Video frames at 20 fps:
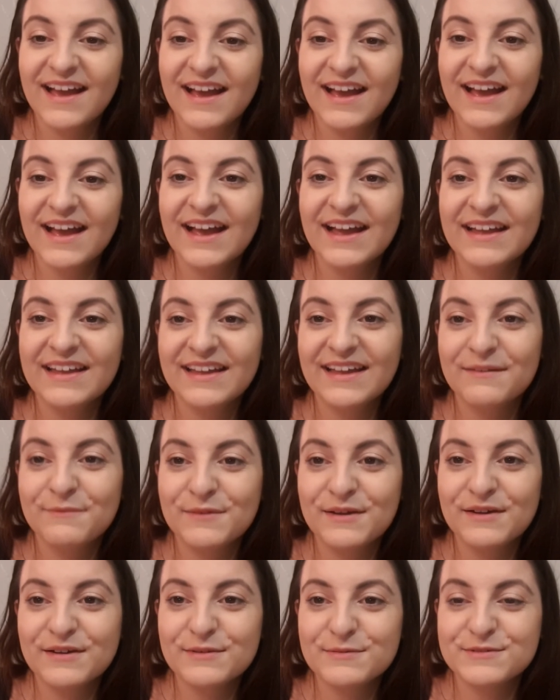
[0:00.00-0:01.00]
Hi and
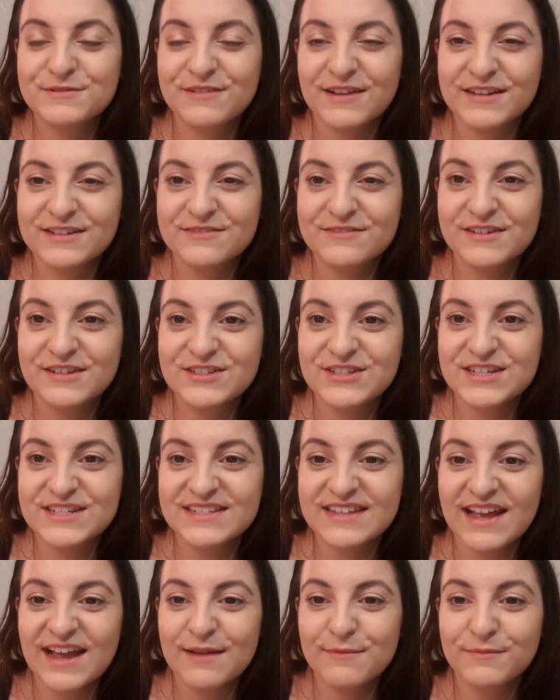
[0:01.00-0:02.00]
welcome to Rags to
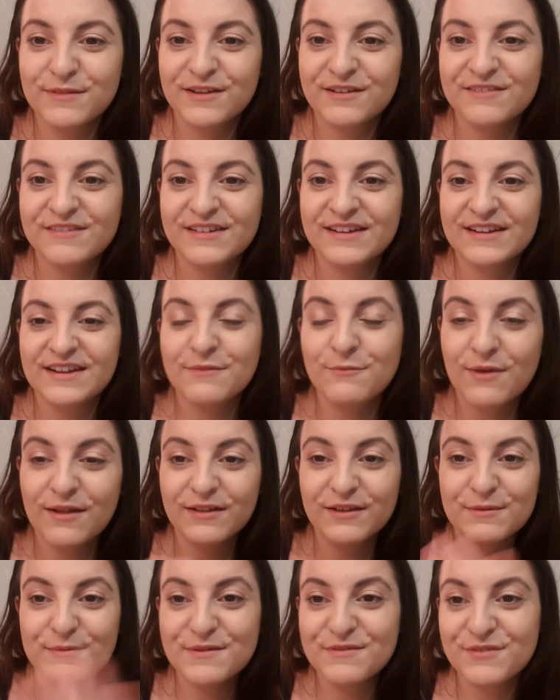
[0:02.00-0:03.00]
Riches, I'm Lauren.
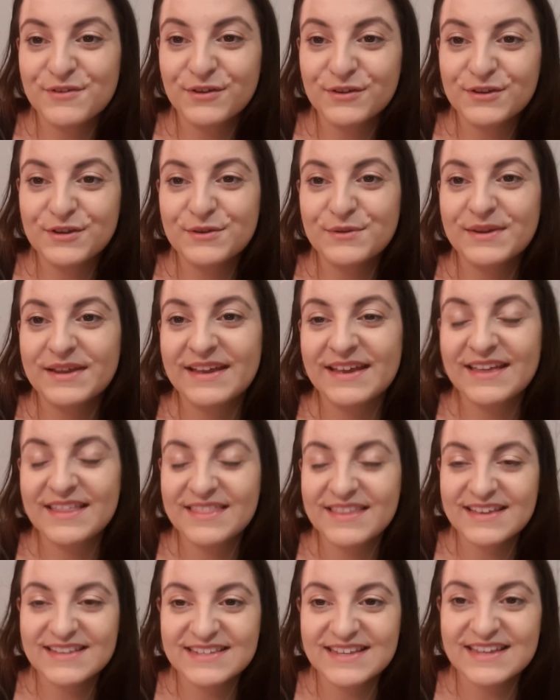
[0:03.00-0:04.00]
Welcome if you're new here.
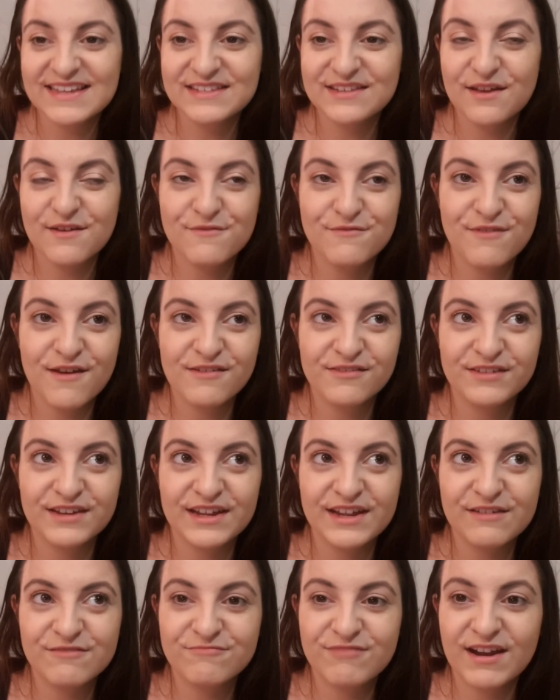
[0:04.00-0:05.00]
This is a
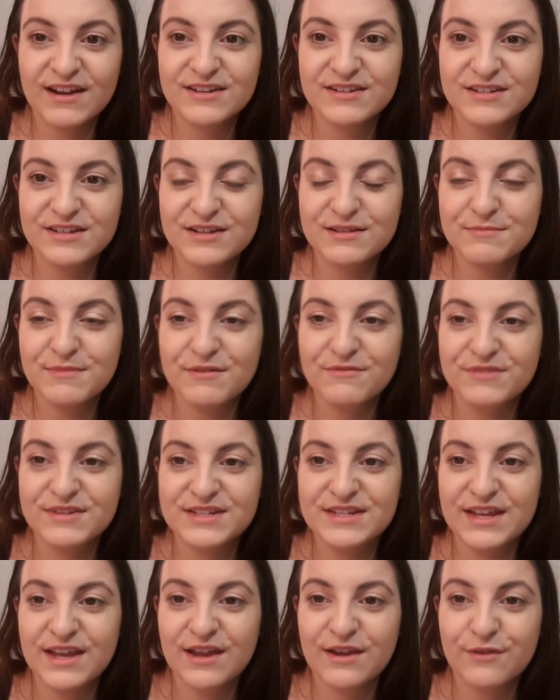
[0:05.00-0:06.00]
very random
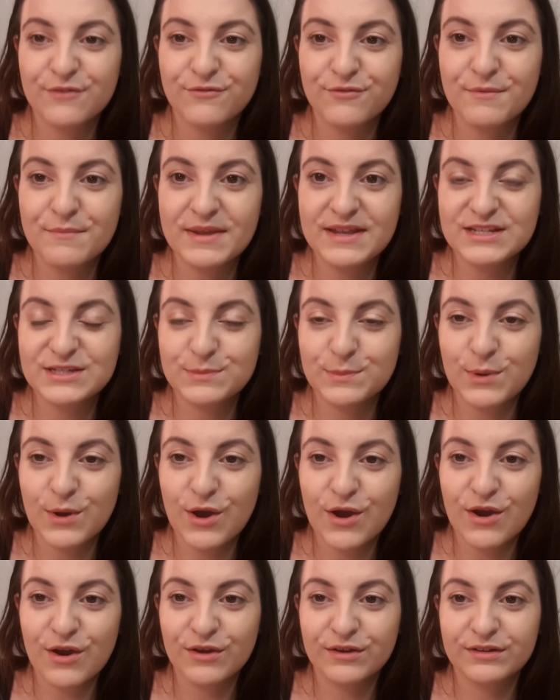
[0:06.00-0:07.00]
video for me to
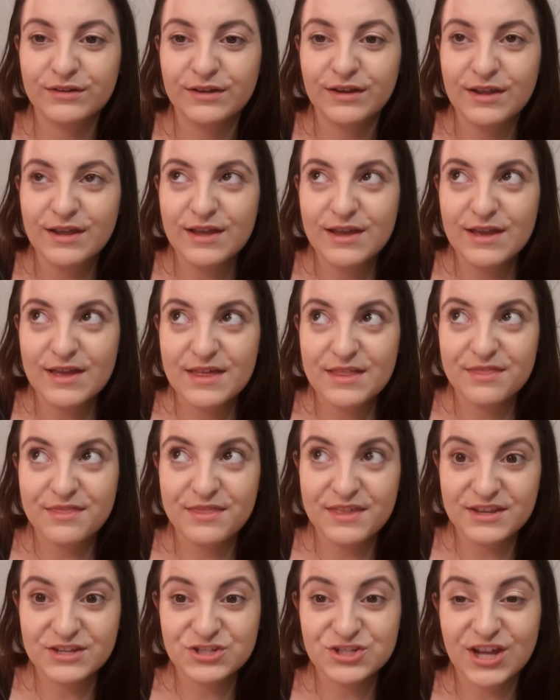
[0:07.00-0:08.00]
put on
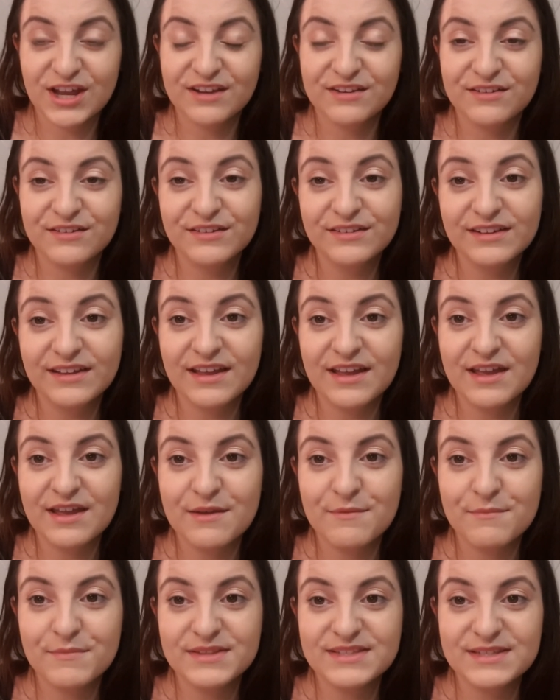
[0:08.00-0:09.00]
this channel
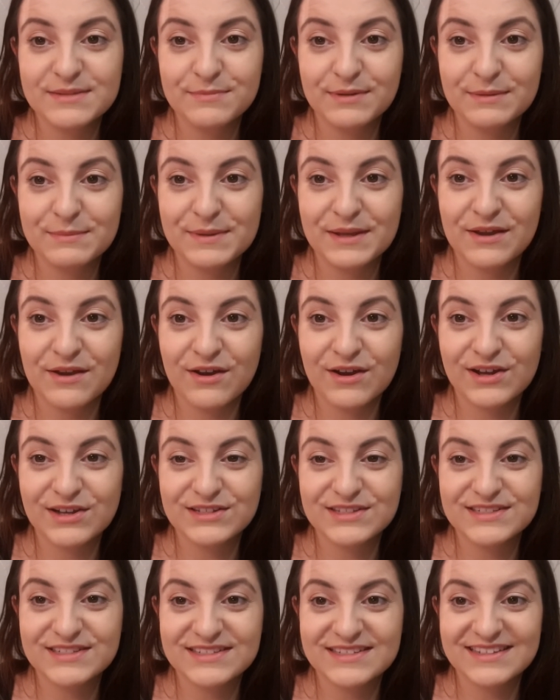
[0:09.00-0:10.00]
um, simply
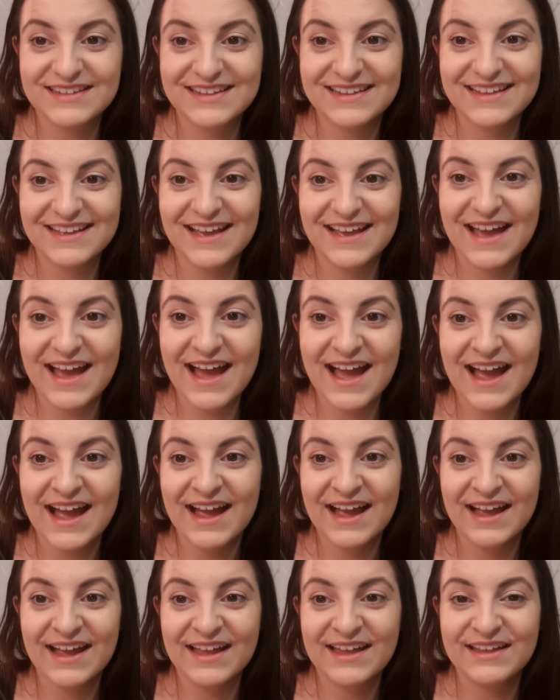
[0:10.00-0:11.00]
because
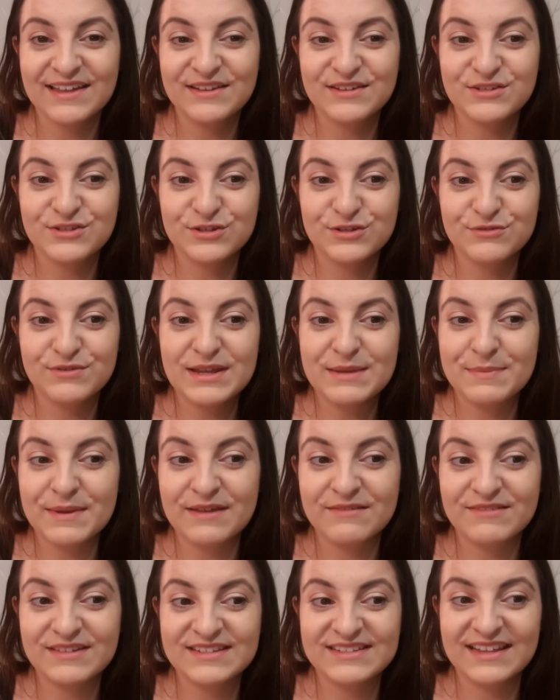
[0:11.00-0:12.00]
I do
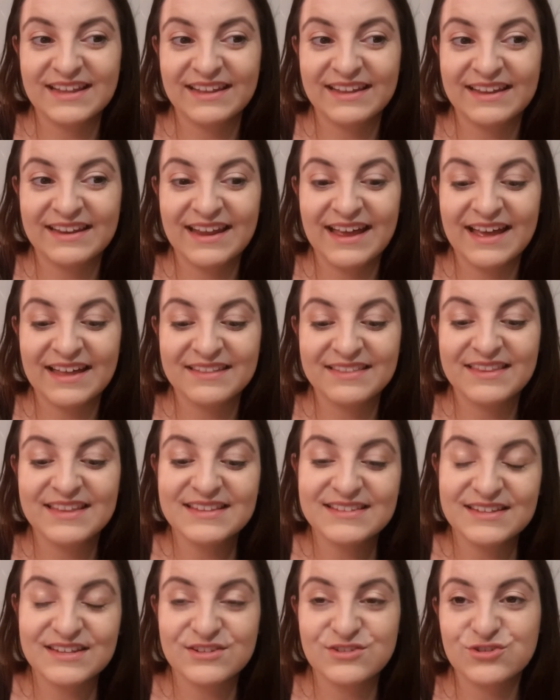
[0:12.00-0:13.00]
eBay reselling and
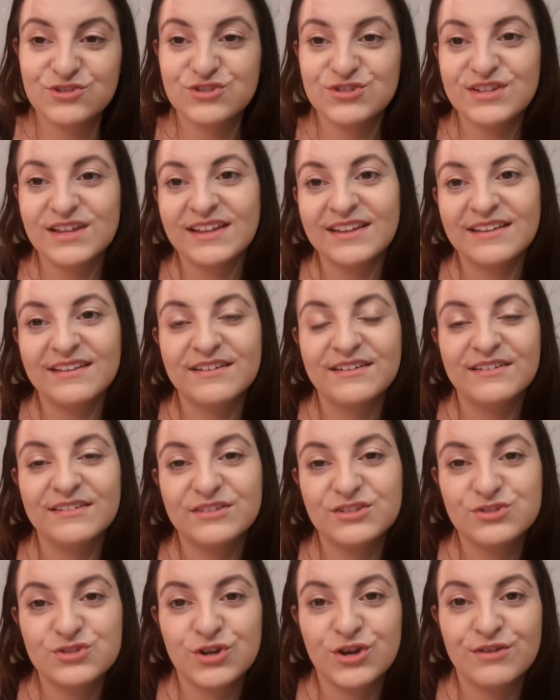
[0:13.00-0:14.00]
this is just a little
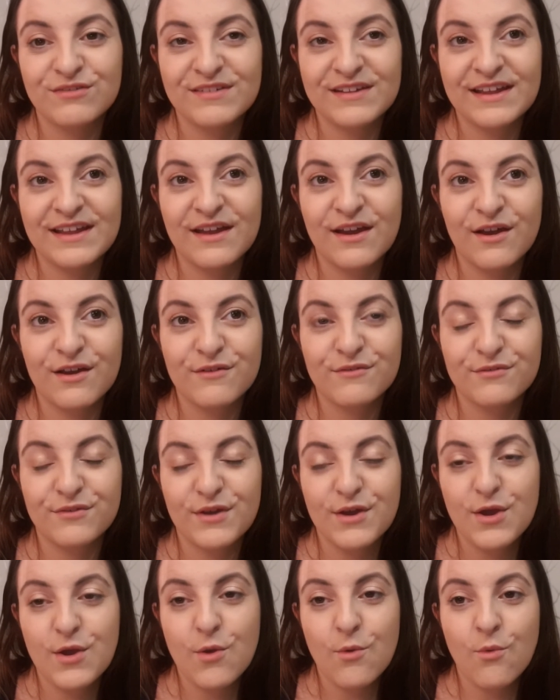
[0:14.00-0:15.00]
story of
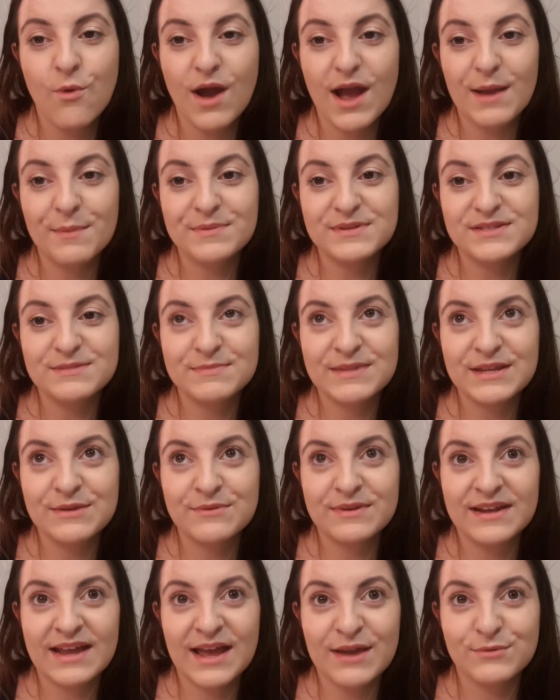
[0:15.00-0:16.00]
what happened to me
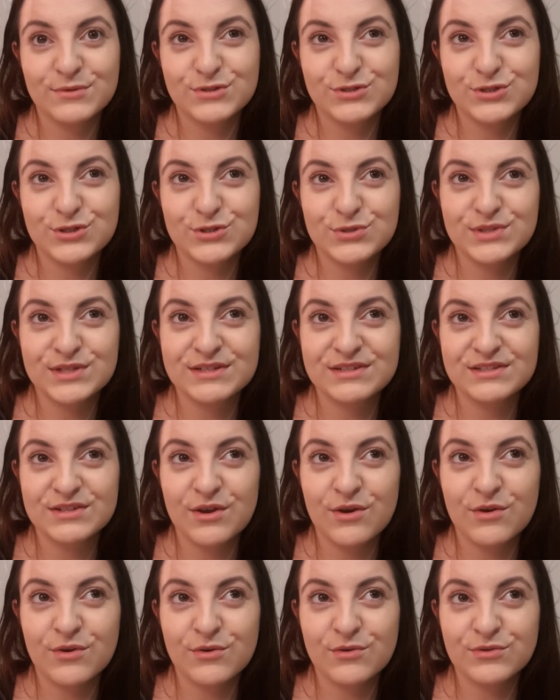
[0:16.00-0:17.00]
when I was two years
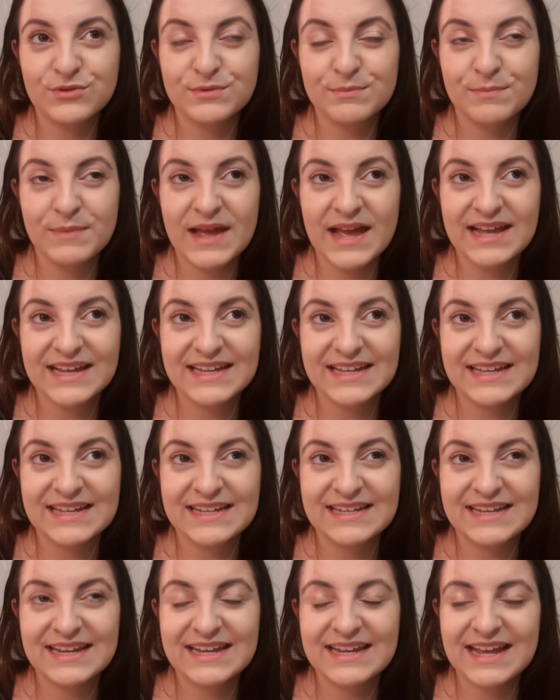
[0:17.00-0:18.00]
old back
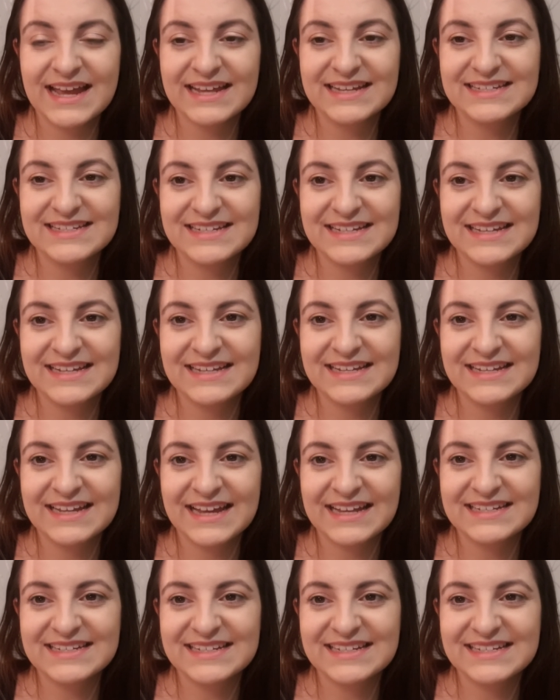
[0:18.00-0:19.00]
in
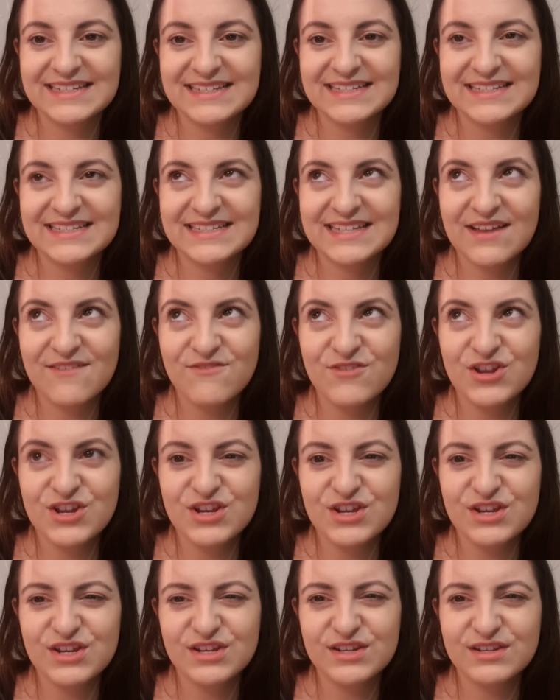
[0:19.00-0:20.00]
1997.
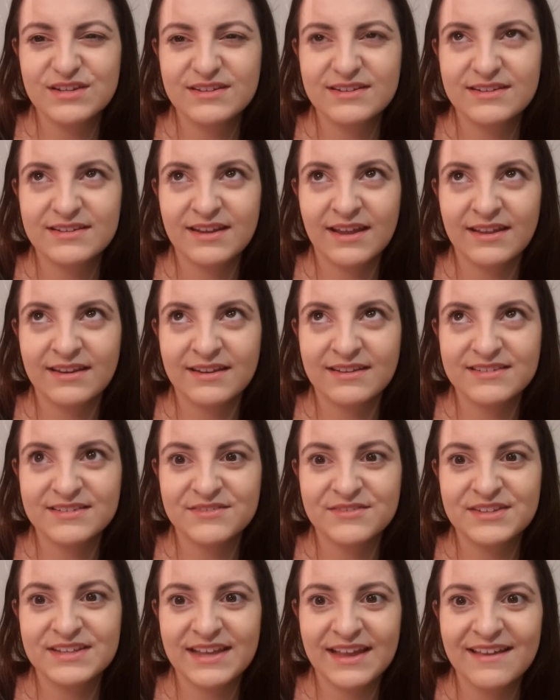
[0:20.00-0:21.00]

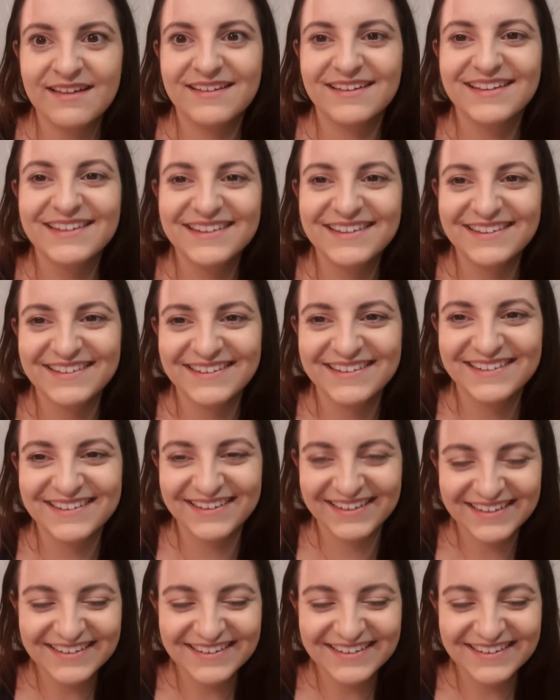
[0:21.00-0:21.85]
1997, yeah.